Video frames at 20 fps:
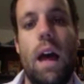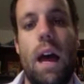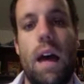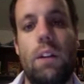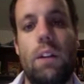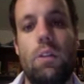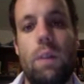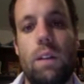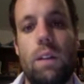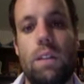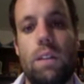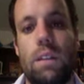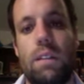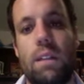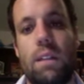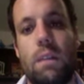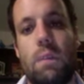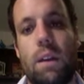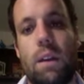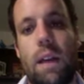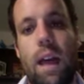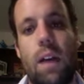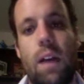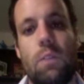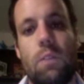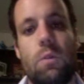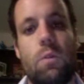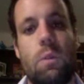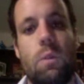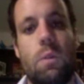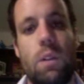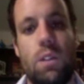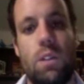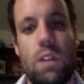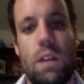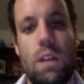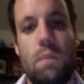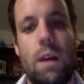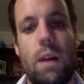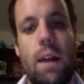to actually sync my calendars between my
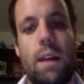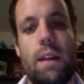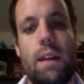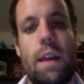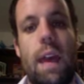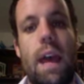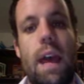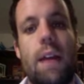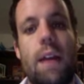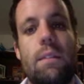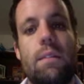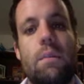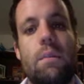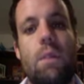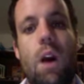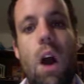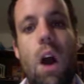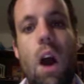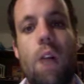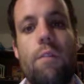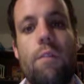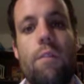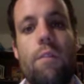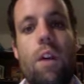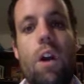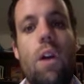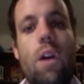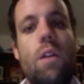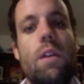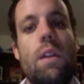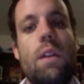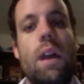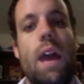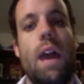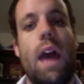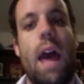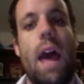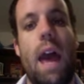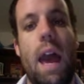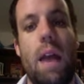Gmail accounts and my iPhone
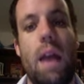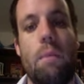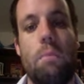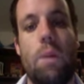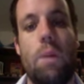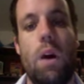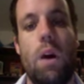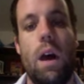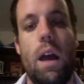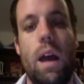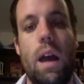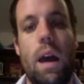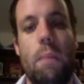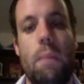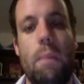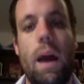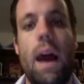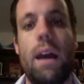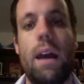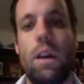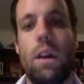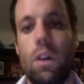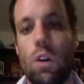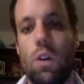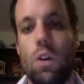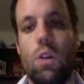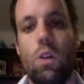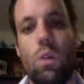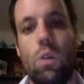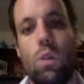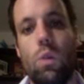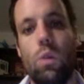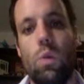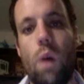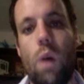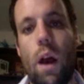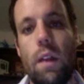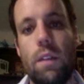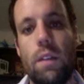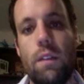and my Mac, all
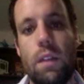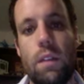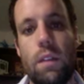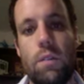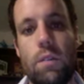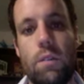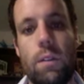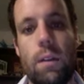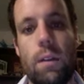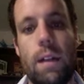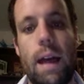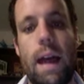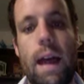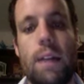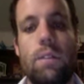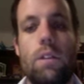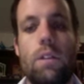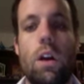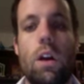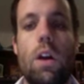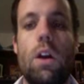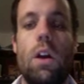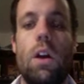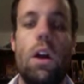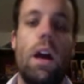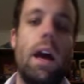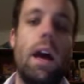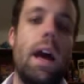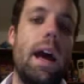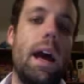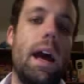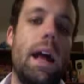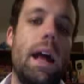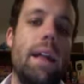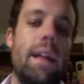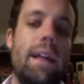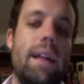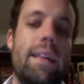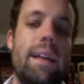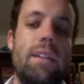wirelessly through the cloud. So
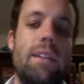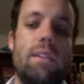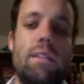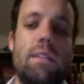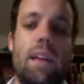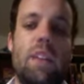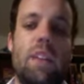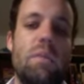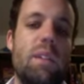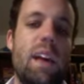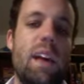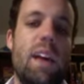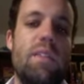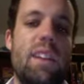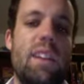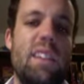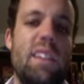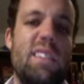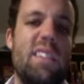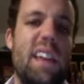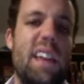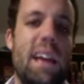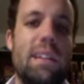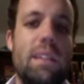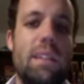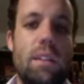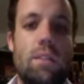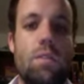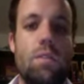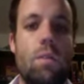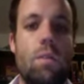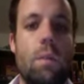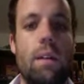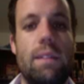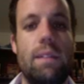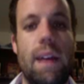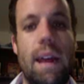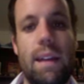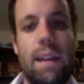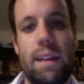and that just allows me to have instant access to what my
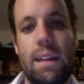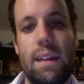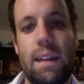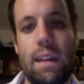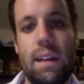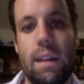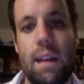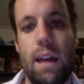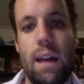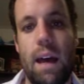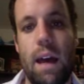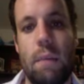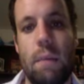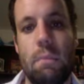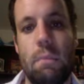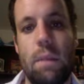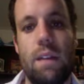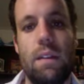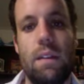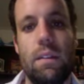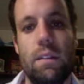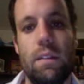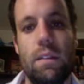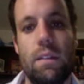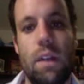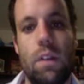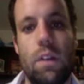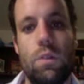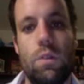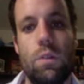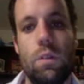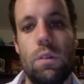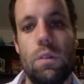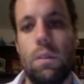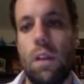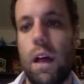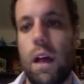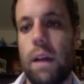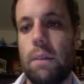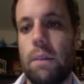daily meetings and schedule
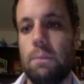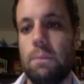is like.